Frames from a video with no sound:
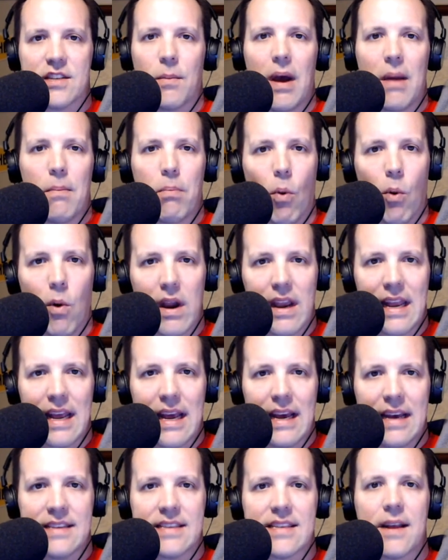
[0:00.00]
my point
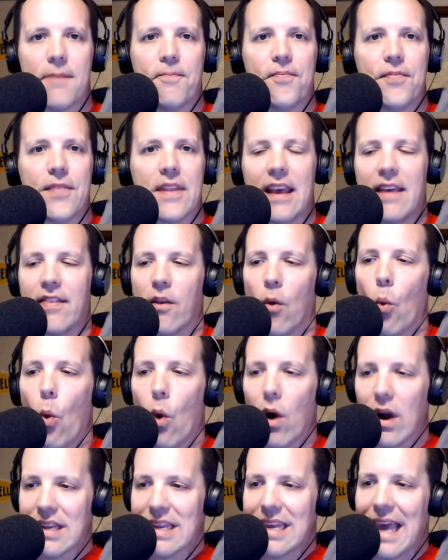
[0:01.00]
is, in the
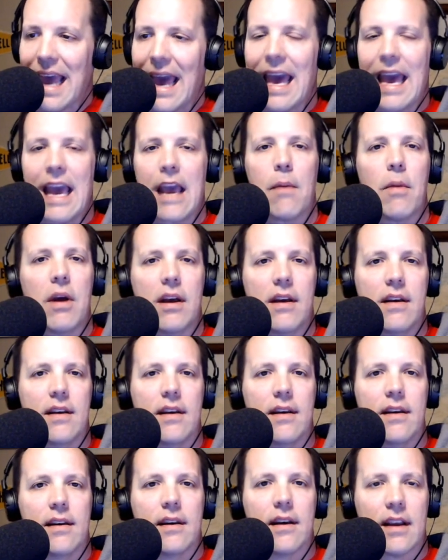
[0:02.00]
one game
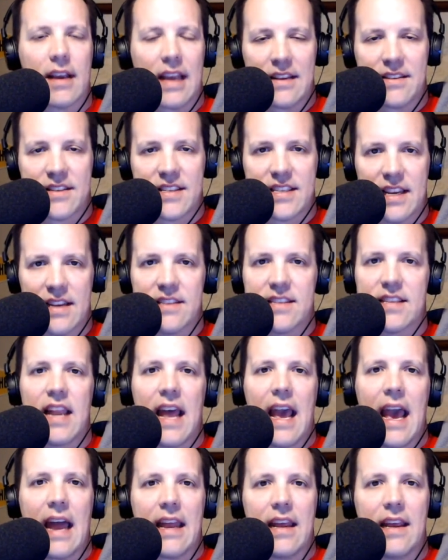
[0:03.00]
against
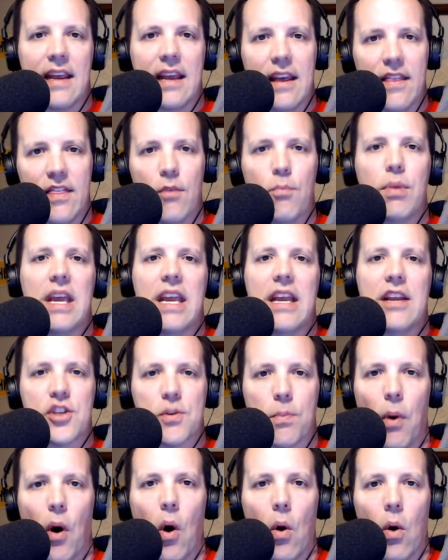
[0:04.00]
Cincinnati in the
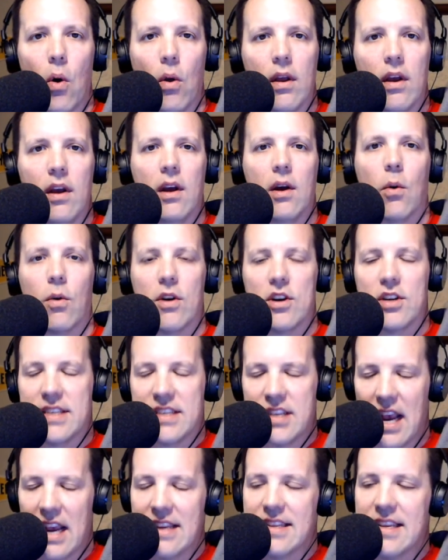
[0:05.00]
Peach Bowl, where
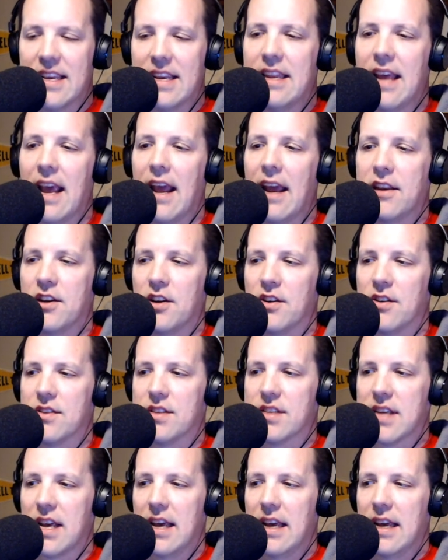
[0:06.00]
JT
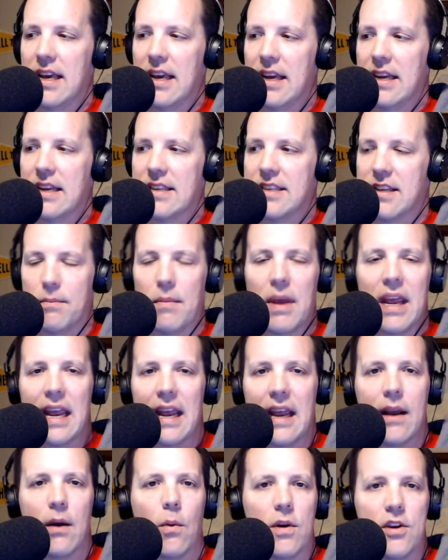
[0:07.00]
Daniels, to
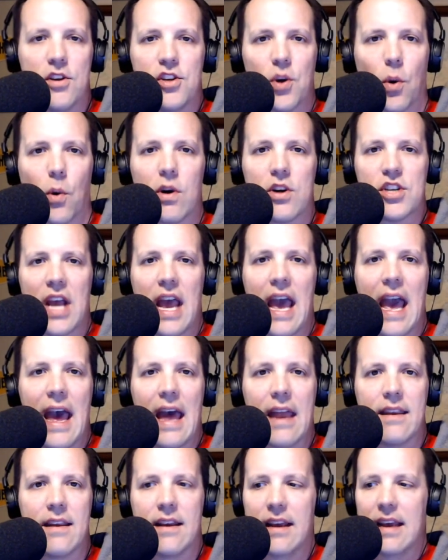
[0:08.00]
me, when Georgia
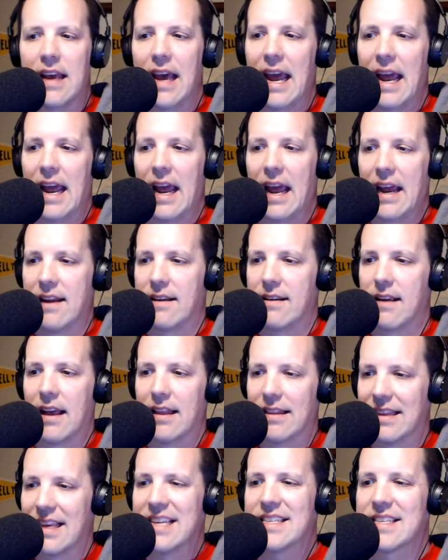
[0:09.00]
had
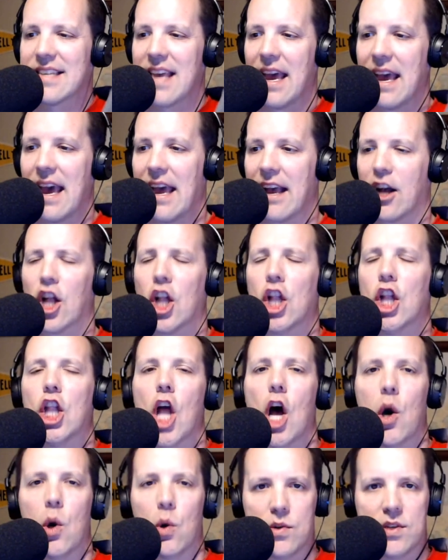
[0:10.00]
at least a
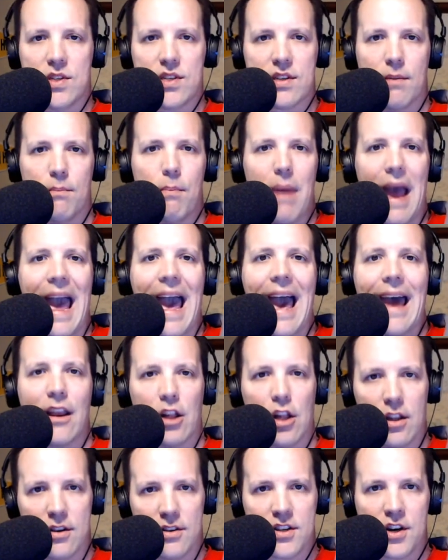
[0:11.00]
close
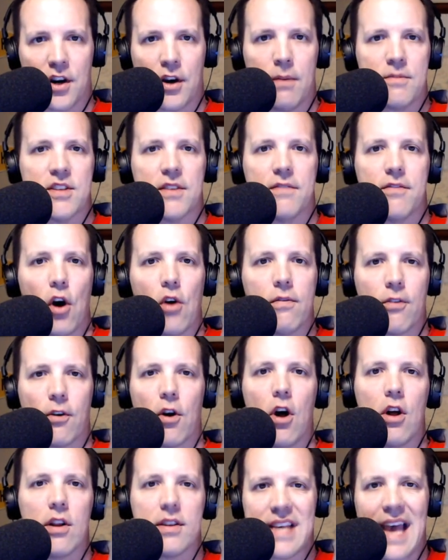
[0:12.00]
battle in terms of
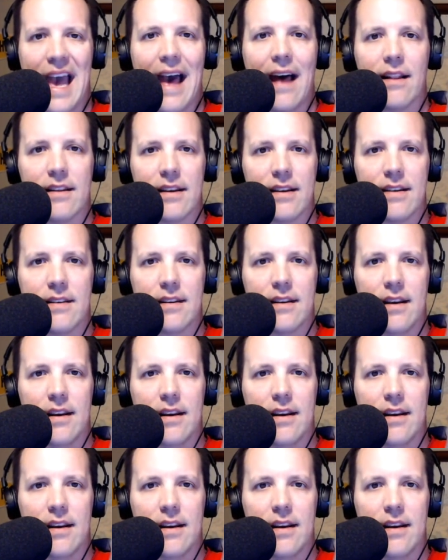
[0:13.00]
overall talent,